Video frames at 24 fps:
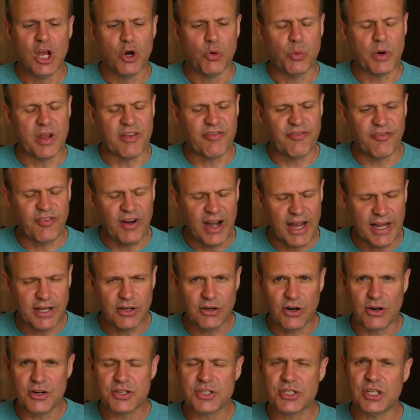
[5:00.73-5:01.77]
We
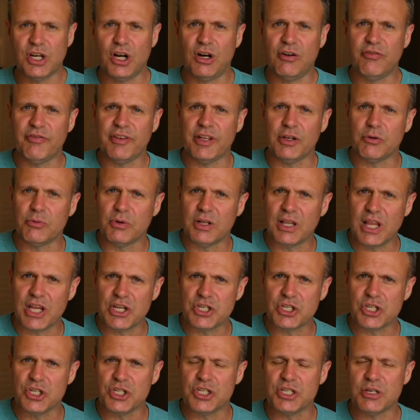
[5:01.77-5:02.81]
find ourselves in
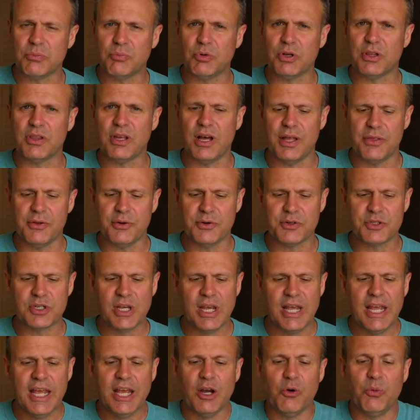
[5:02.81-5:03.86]
relationship with others.
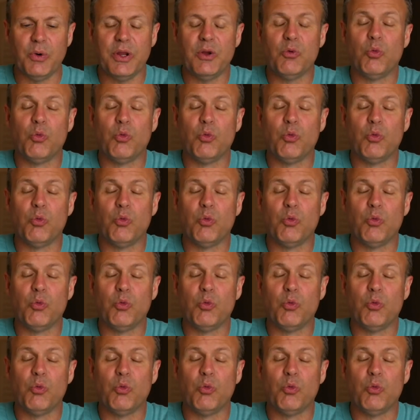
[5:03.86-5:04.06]
We